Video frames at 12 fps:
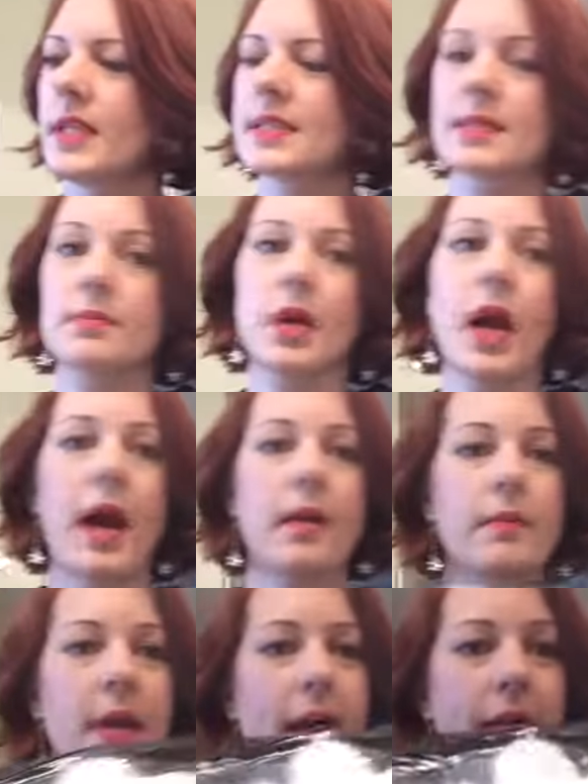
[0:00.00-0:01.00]
some
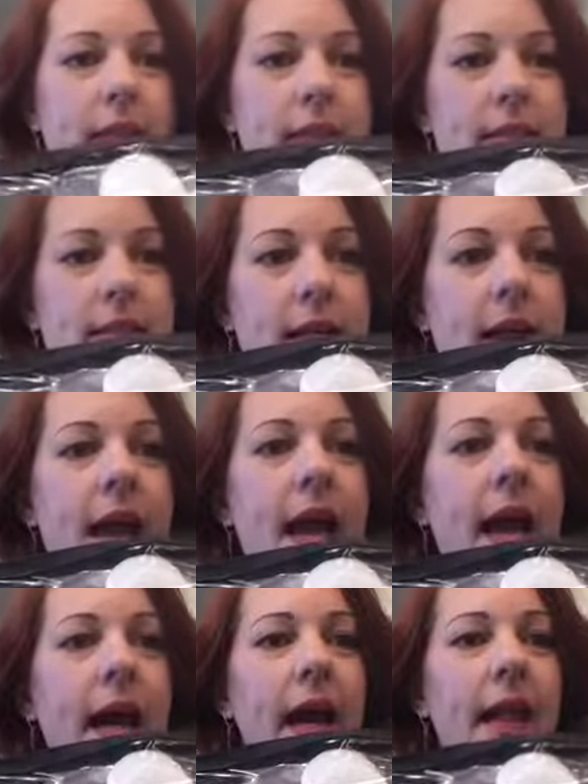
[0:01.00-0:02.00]
cotton pads.
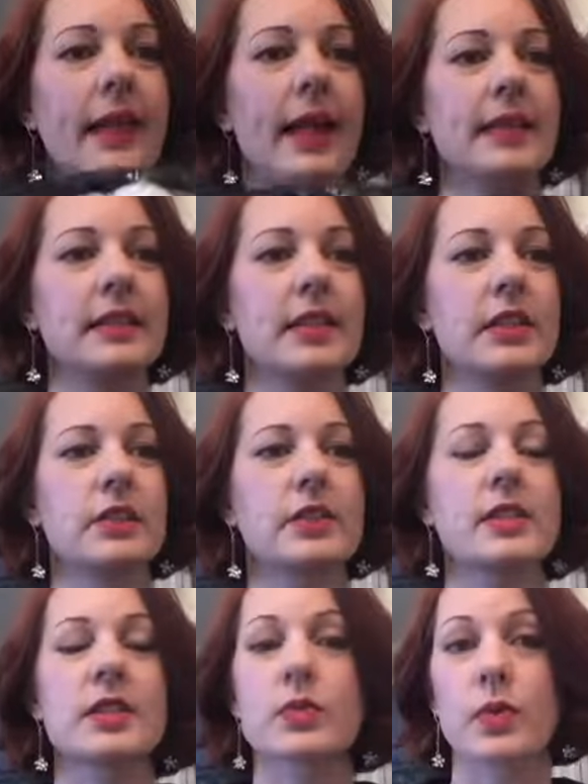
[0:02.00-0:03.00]
And I like to use
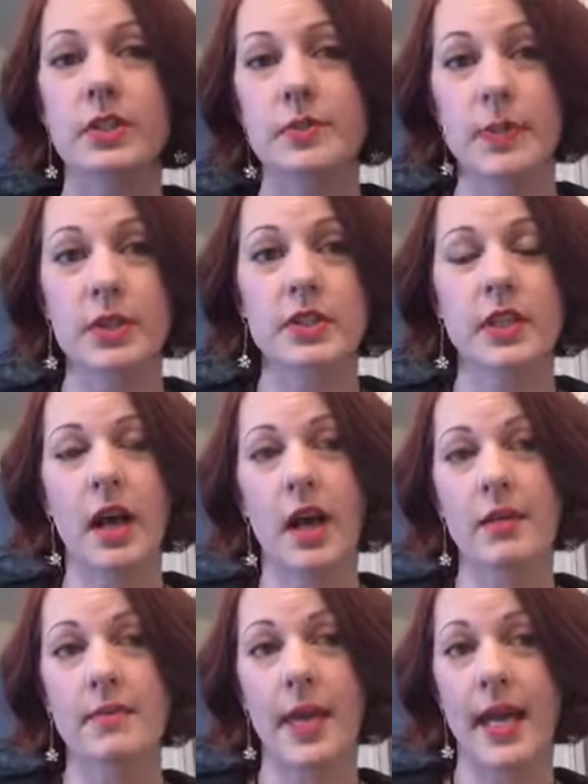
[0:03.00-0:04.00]
the Swisspers
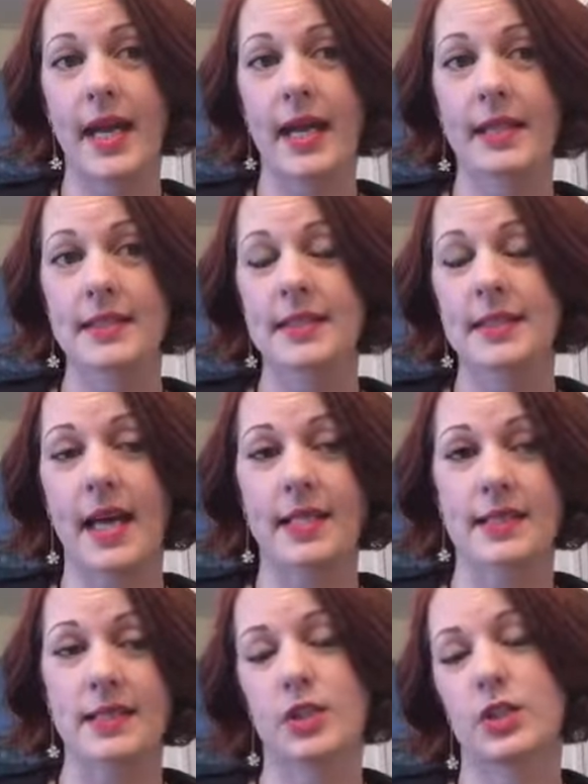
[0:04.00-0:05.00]
cotton pads.
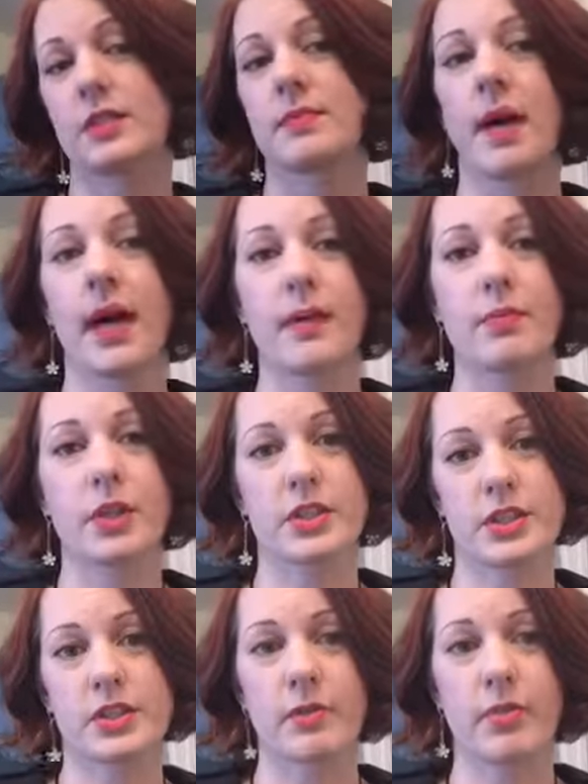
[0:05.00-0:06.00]
That's just my
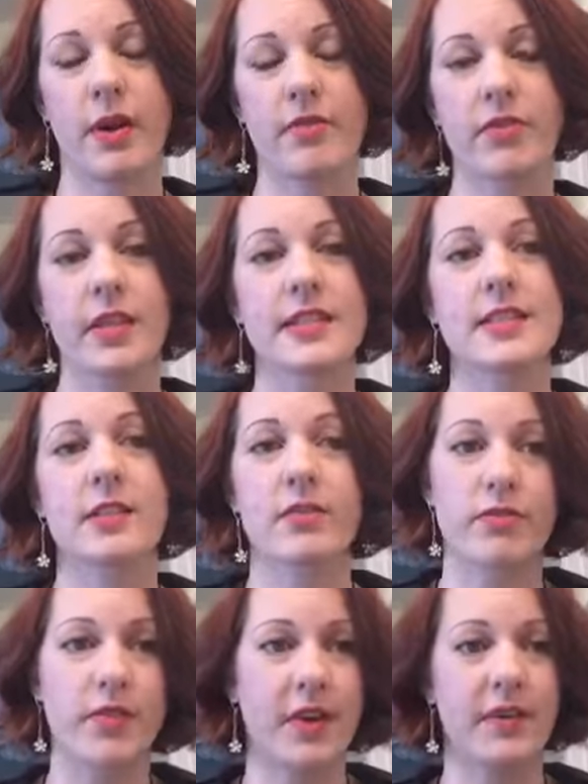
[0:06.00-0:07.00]
personal preference. They're
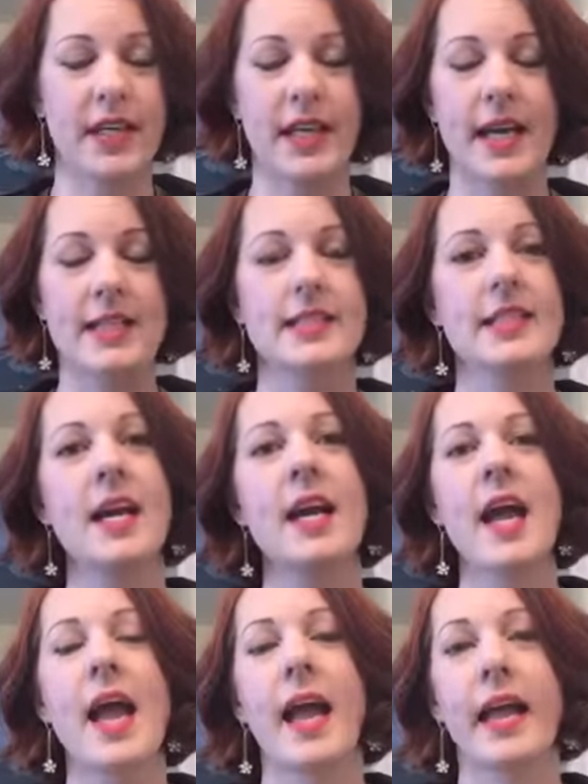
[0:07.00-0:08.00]
very nice.
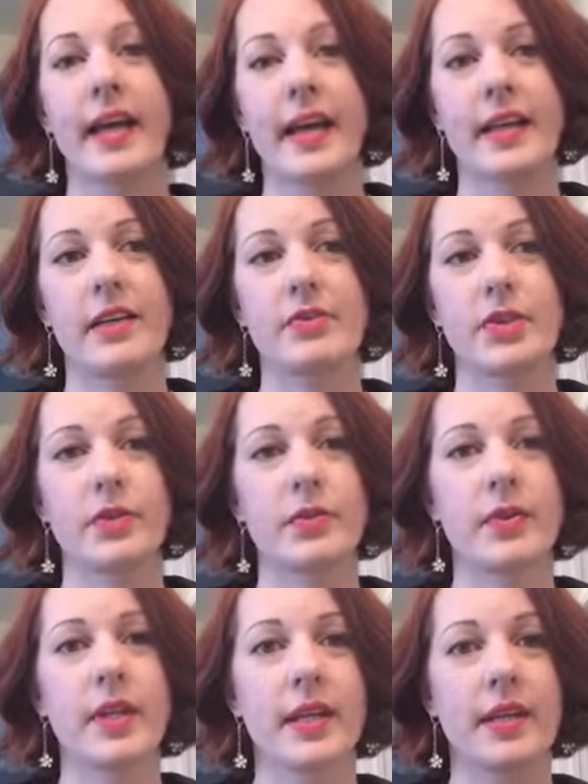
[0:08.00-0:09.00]
And if you
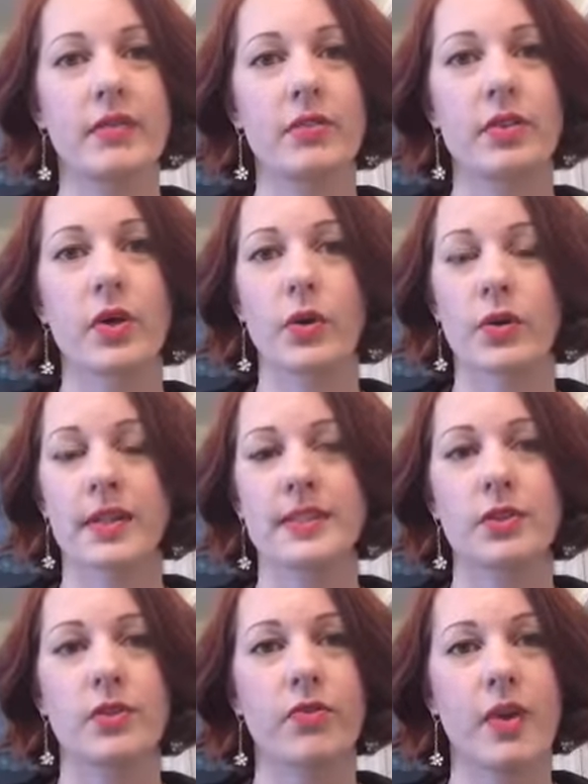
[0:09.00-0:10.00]
live locally
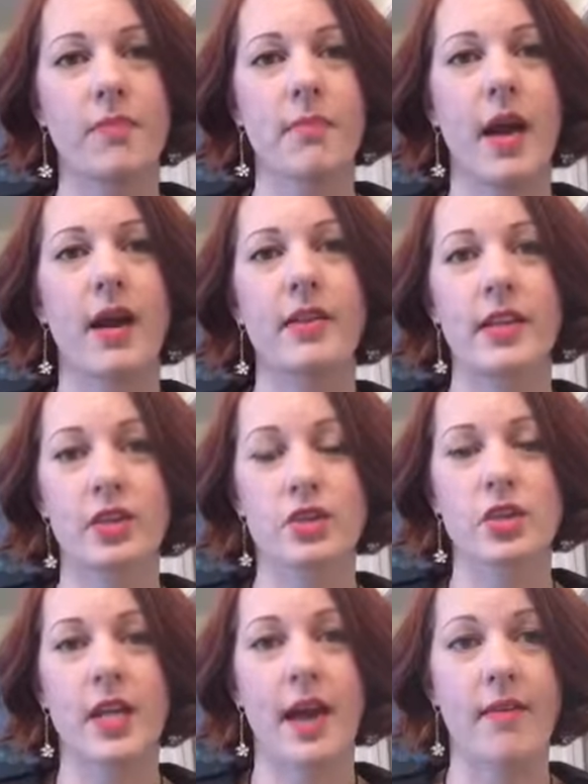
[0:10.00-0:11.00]
to a Fred Meyer, they
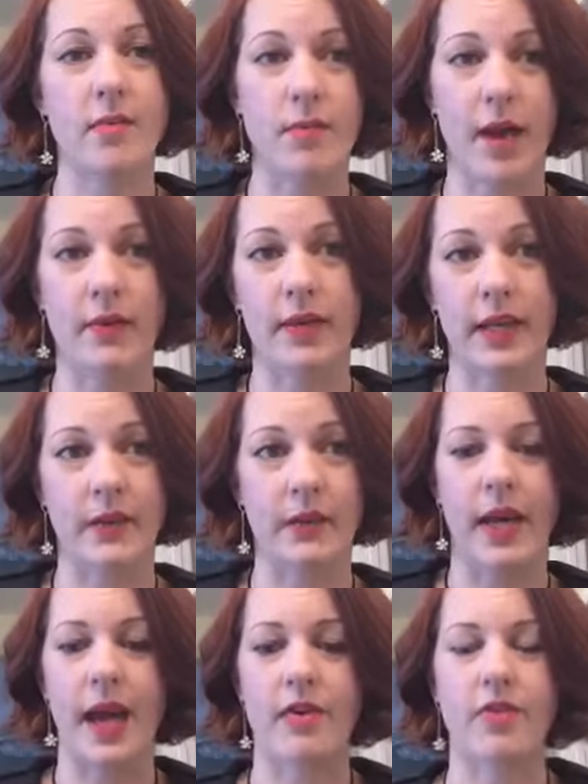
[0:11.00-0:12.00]
usually have a buy one, get one
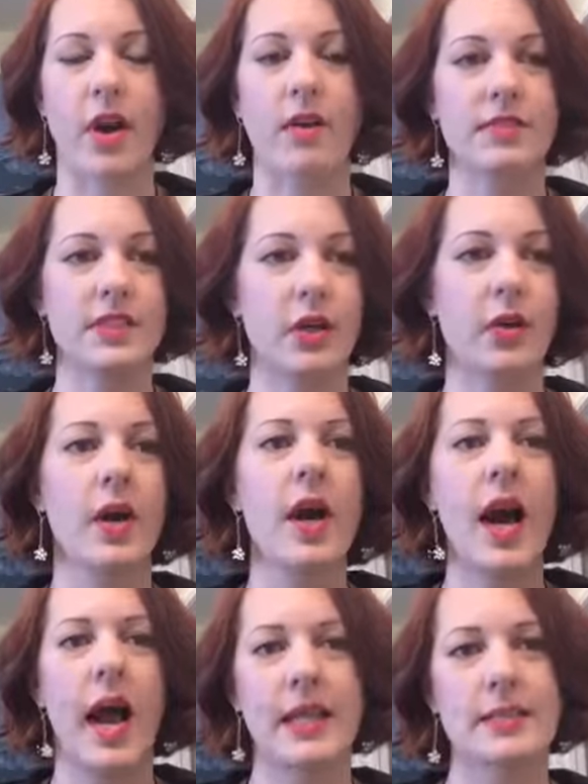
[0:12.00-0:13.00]
half off. So
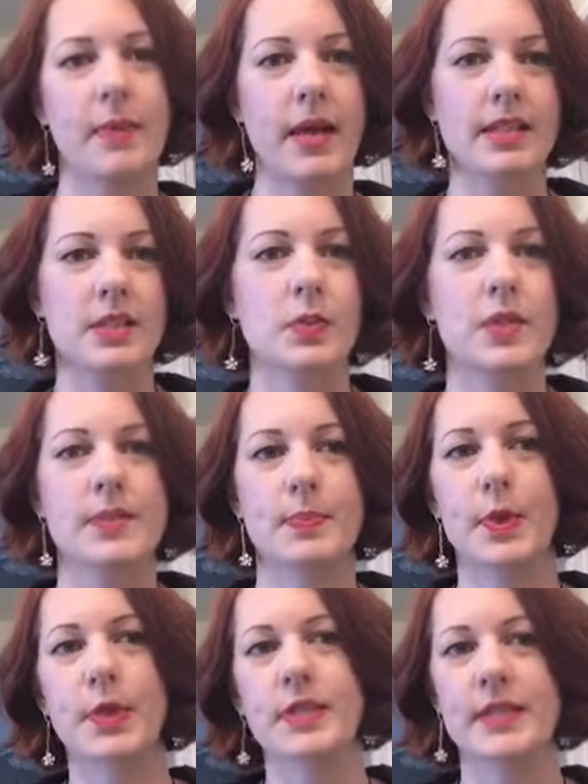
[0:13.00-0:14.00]
I just buy the
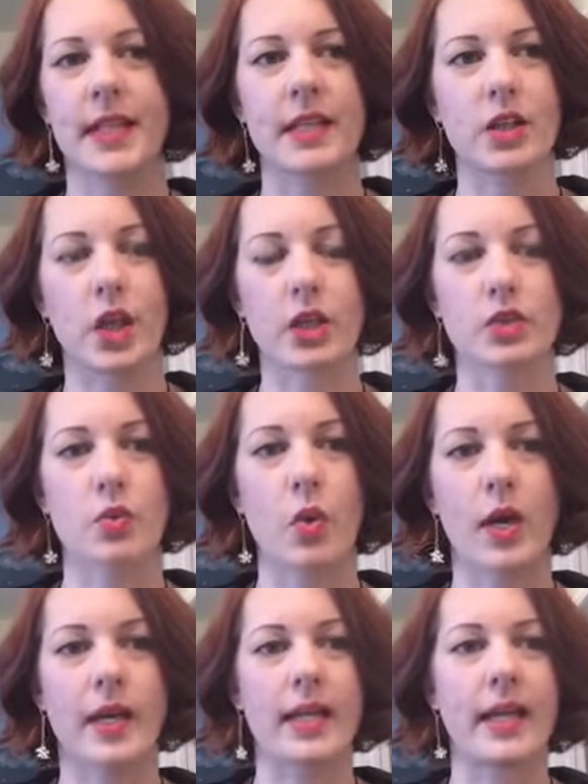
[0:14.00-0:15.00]
Swisspers in a large
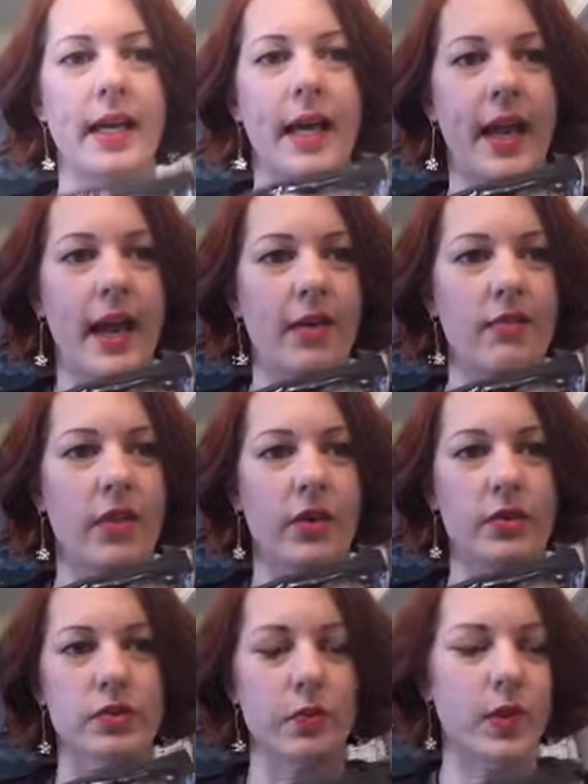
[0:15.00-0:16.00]
quantity and I have
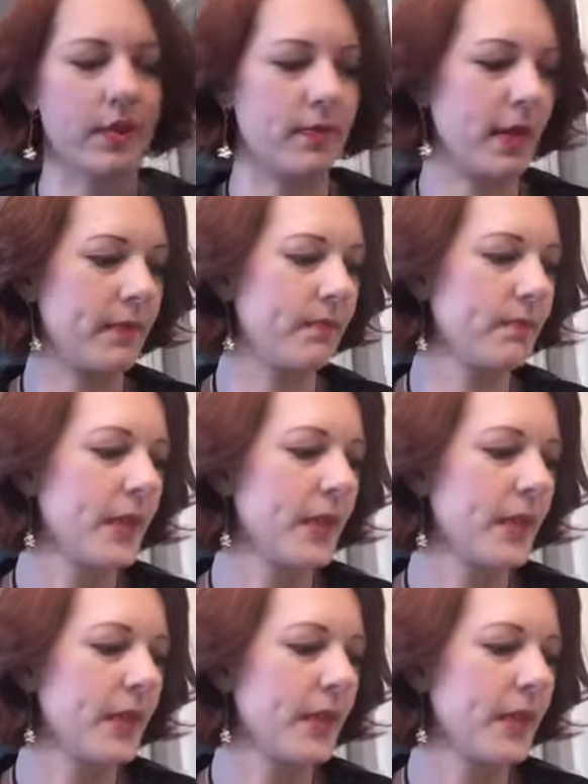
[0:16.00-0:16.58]
those with me.